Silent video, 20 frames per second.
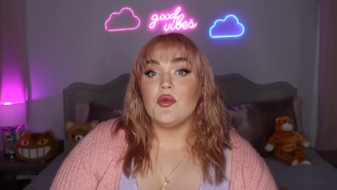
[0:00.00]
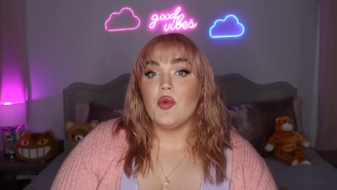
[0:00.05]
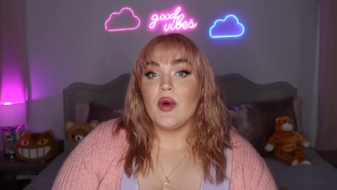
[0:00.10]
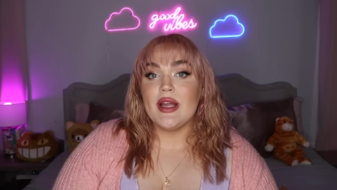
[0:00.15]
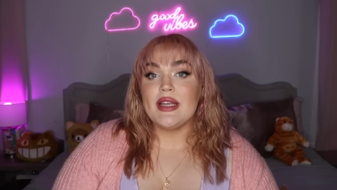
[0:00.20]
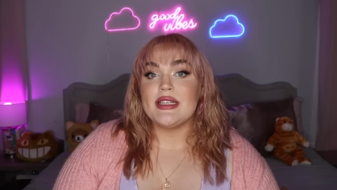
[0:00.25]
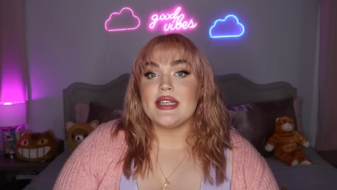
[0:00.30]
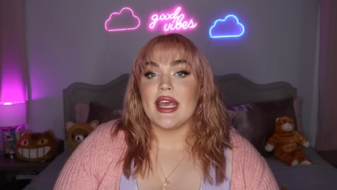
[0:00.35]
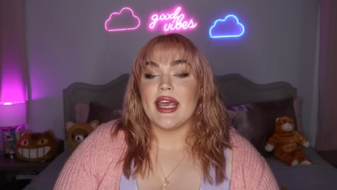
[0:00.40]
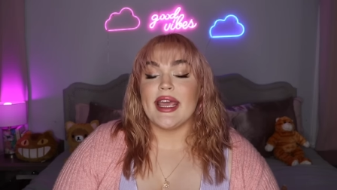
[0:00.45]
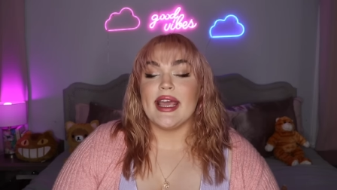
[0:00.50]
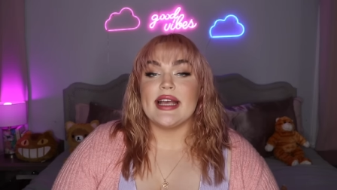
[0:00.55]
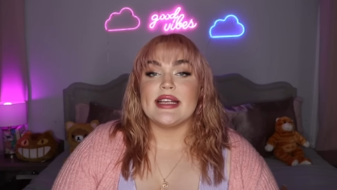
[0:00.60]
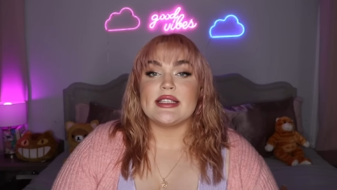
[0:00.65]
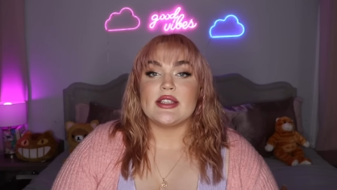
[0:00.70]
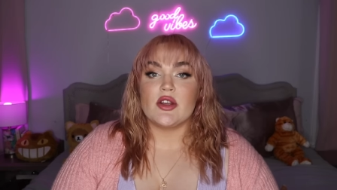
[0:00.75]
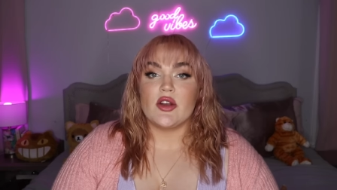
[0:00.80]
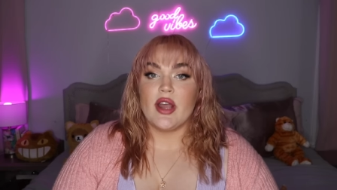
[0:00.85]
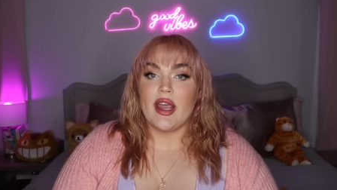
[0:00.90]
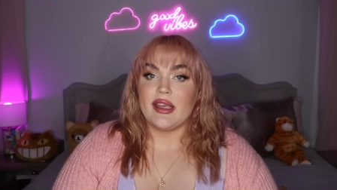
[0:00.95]
one day,
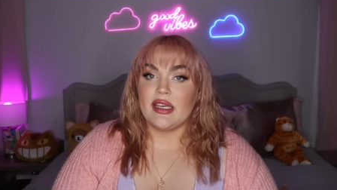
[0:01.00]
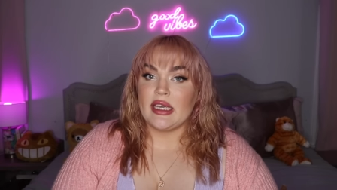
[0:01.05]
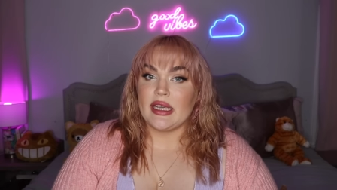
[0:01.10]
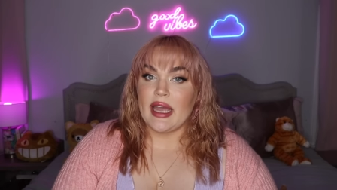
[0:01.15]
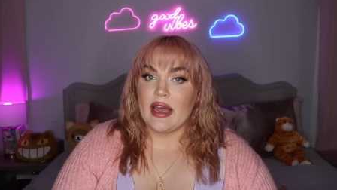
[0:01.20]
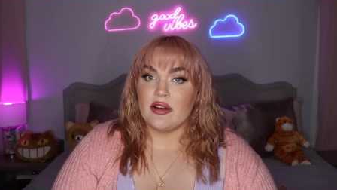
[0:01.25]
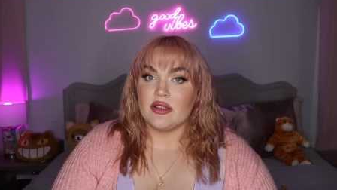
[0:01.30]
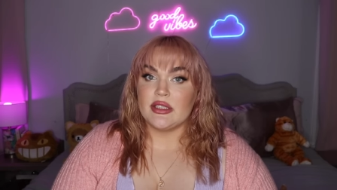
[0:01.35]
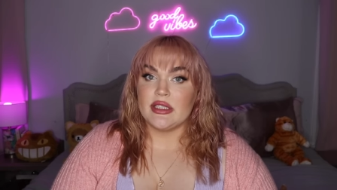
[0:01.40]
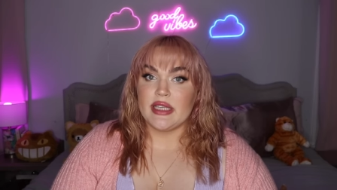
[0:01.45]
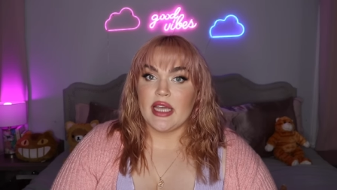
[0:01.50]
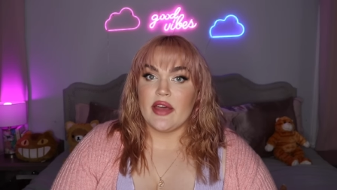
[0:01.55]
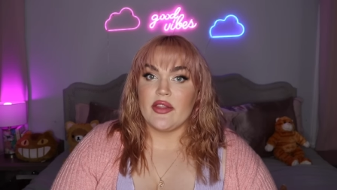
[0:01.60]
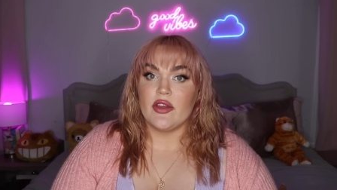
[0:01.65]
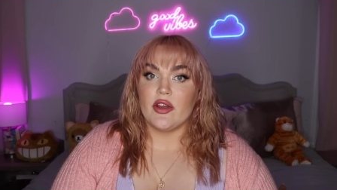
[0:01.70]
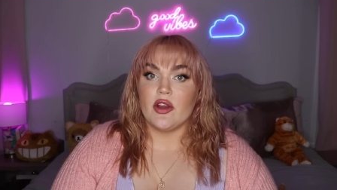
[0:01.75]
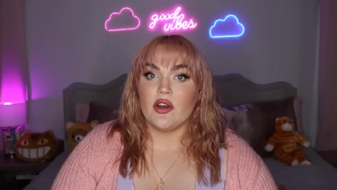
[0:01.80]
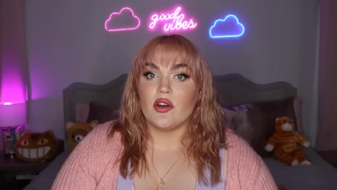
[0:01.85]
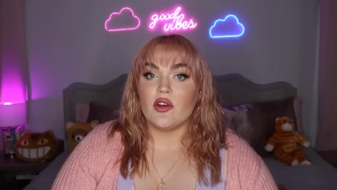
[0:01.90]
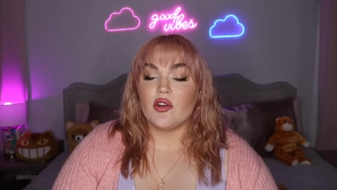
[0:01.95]
as they're hanging out
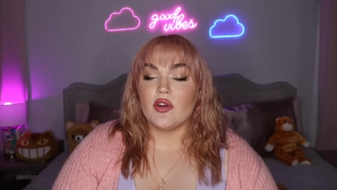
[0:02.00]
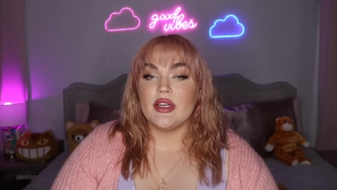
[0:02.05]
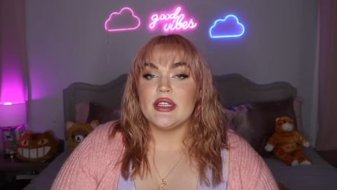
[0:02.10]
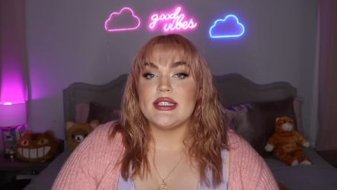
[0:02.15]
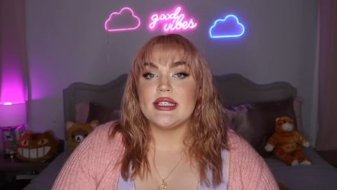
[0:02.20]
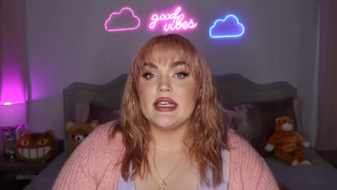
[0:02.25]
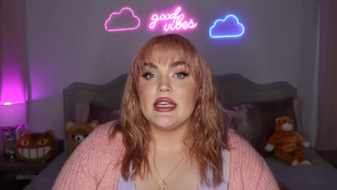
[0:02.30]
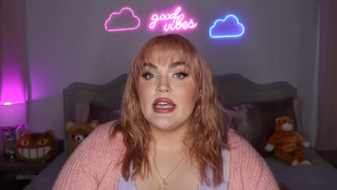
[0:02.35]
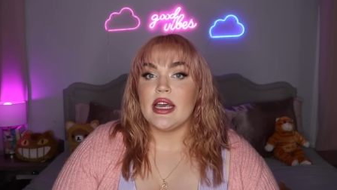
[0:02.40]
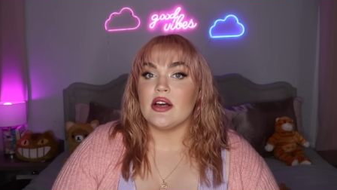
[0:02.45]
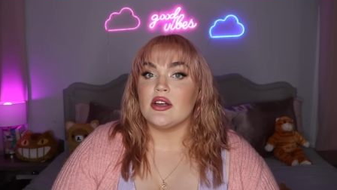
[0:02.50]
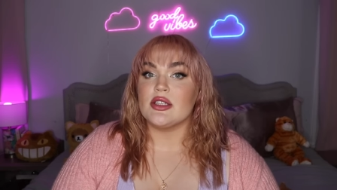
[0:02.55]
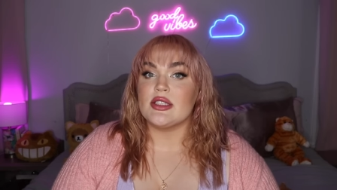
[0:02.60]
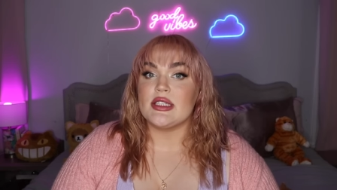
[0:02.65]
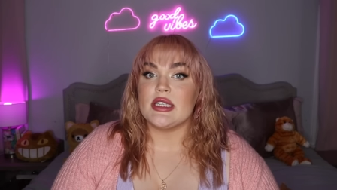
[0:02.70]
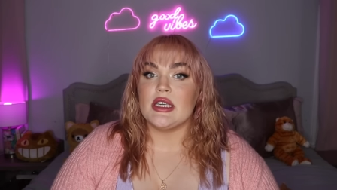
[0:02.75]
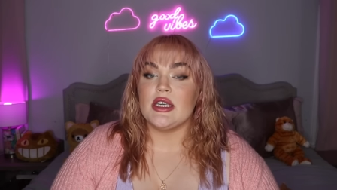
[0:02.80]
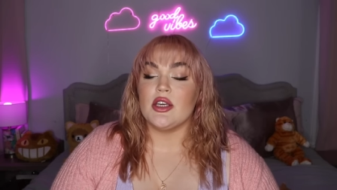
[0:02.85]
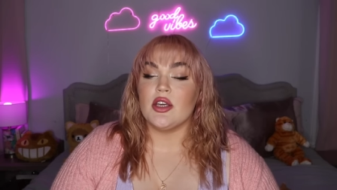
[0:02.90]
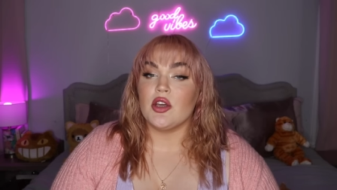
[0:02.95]
together, Kriss and
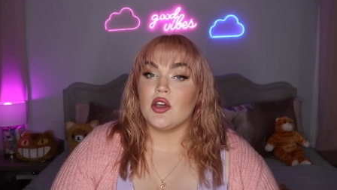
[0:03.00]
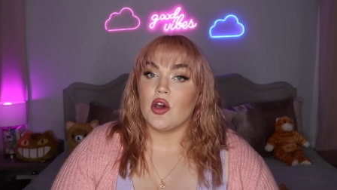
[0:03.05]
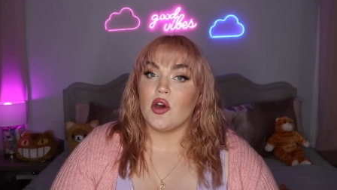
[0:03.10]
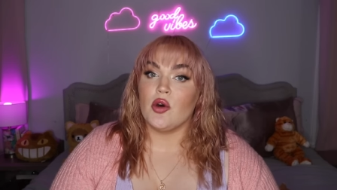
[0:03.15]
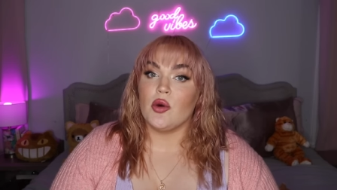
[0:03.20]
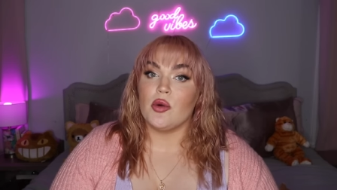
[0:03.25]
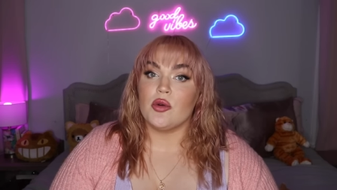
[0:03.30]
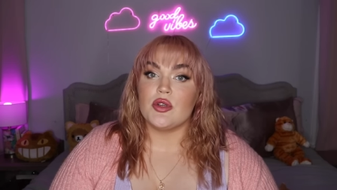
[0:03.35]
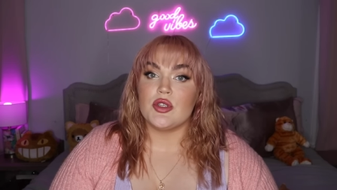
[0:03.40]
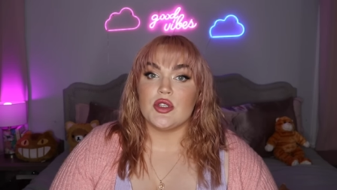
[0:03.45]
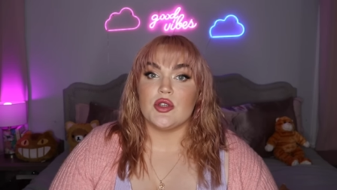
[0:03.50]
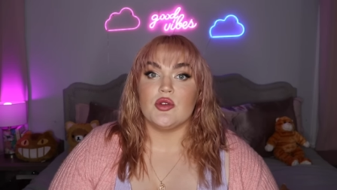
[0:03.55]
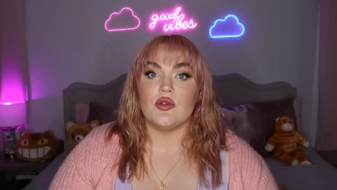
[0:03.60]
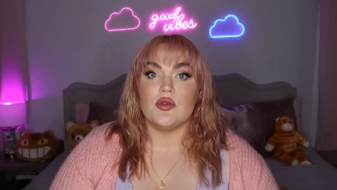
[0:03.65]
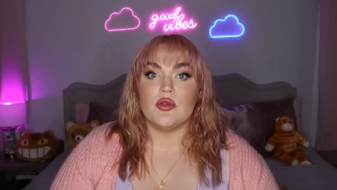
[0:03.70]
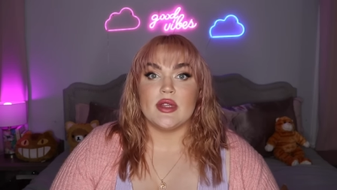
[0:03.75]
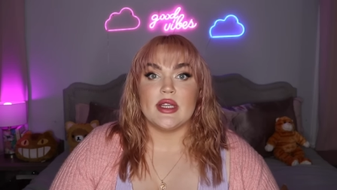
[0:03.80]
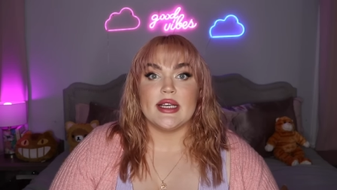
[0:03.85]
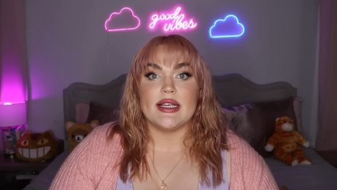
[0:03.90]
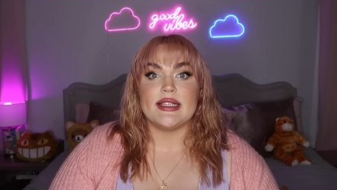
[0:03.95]
Kelsi go
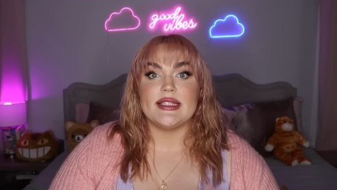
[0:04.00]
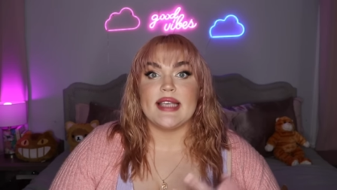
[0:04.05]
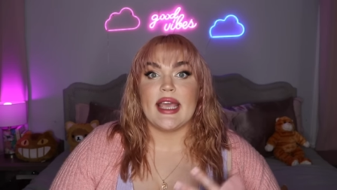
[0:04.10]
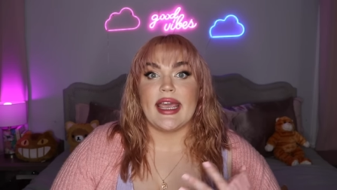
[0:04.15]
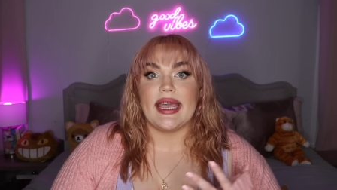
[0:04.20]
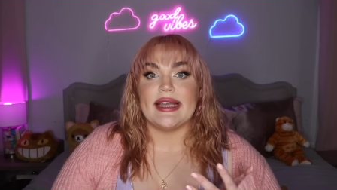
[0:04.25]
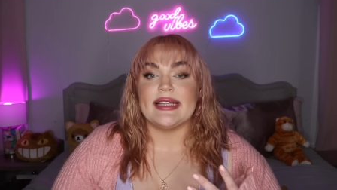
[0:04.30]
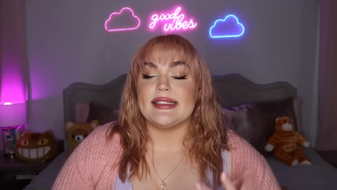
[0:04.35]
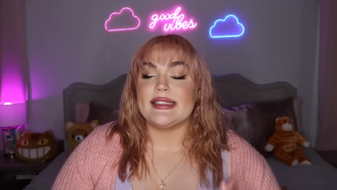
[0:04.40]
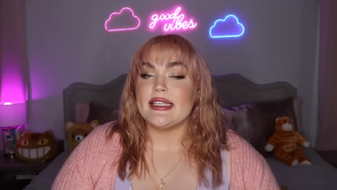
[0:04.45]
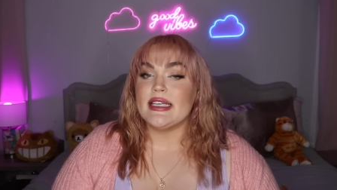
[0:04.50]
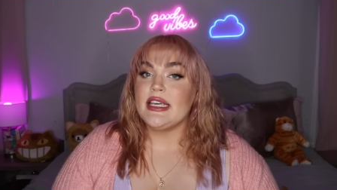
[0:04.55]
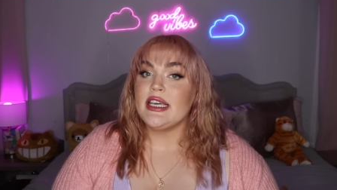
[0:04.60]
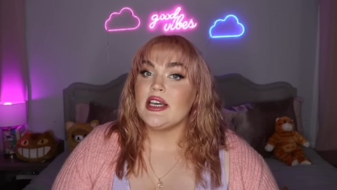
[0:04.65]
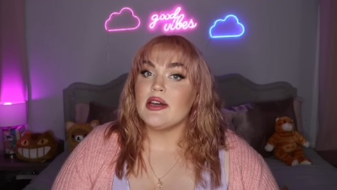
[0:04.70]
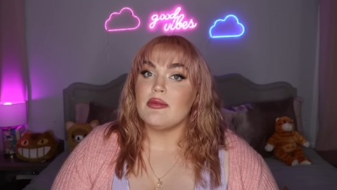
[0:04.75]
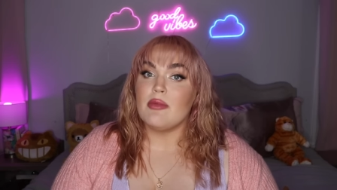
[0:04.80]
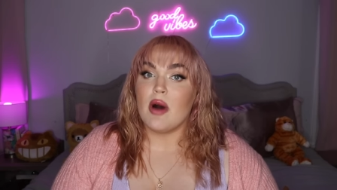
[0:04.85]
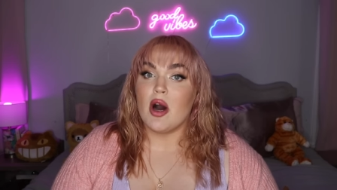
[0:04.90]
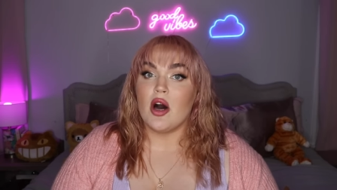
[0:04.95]
to this
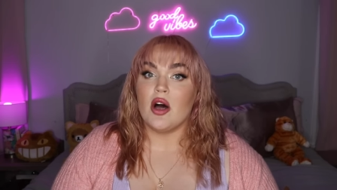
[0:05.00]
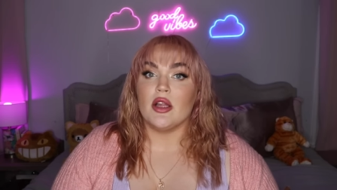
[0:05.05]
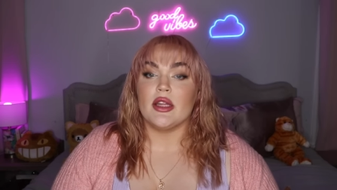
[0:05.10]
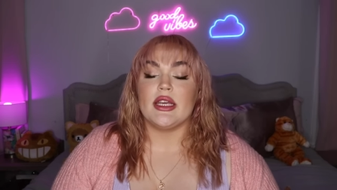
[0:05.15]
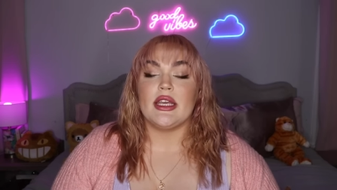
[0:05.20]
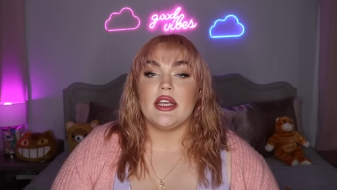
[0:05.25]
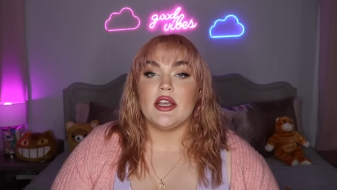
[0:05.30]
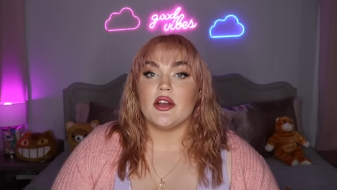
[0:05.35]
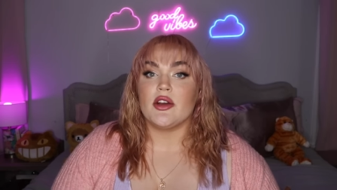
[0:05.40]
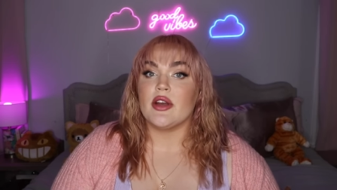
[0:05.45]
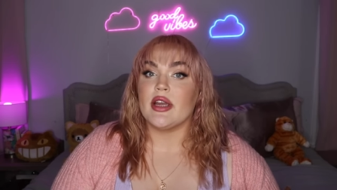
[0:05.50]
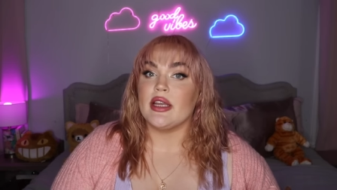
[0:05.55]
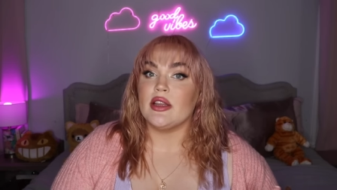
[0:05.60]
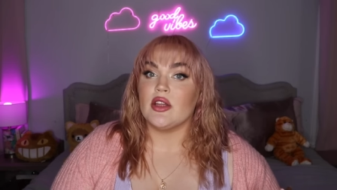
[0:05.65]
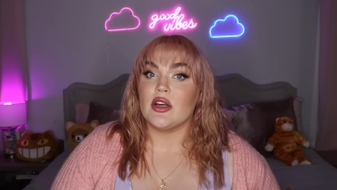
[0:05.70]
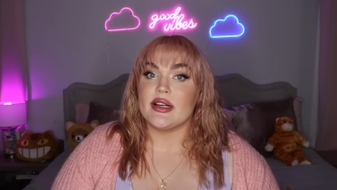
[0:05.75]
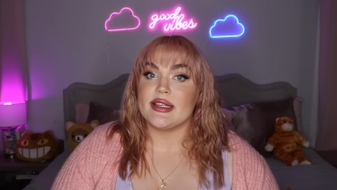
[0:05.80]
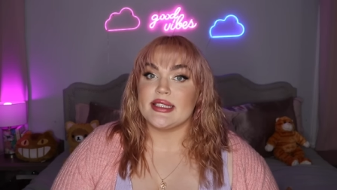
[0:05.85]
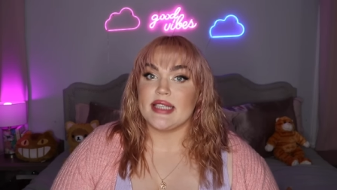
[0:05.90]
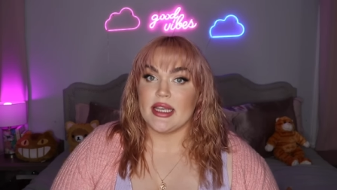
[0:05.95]
antique mall here in
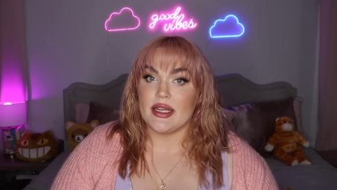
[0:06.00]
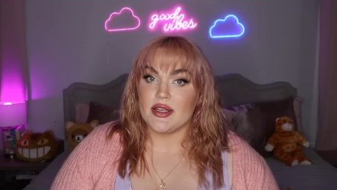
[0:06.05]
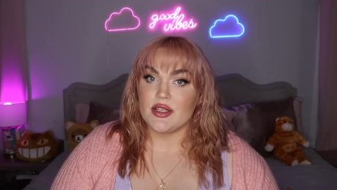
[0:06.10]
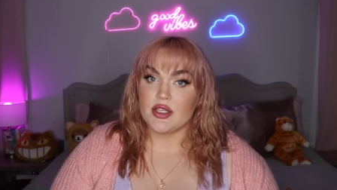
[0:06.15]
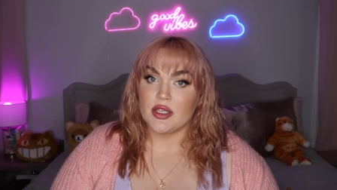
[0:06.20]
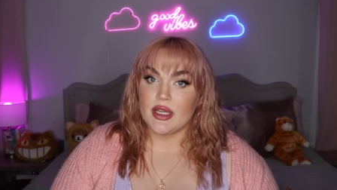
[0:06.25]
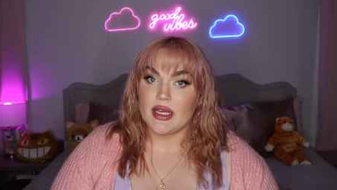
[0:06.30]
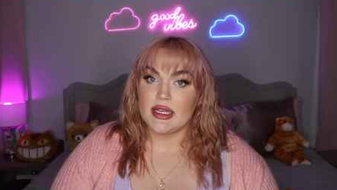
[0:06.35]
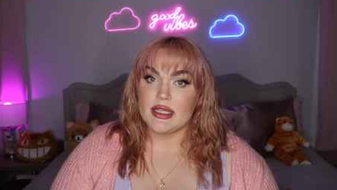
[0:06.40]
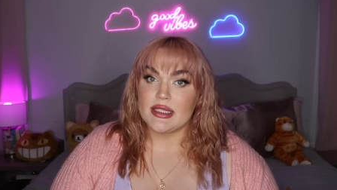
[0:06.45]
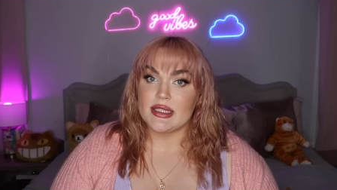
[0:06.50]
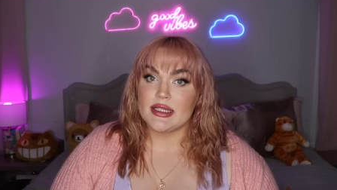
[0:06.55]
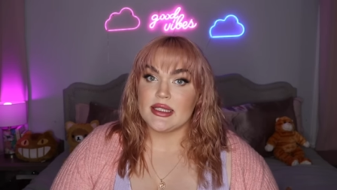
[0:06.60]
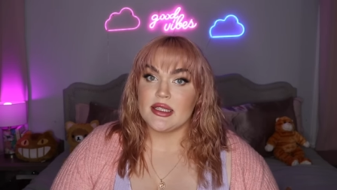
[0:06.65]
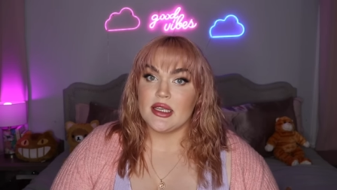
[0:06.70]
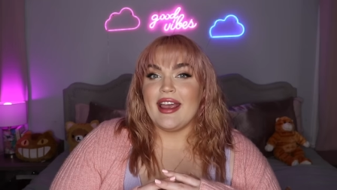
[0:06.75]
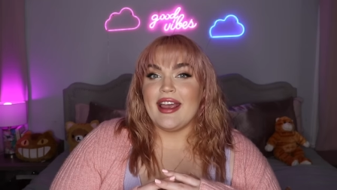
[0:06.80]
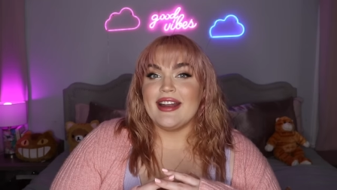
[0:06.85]
Los Angeles.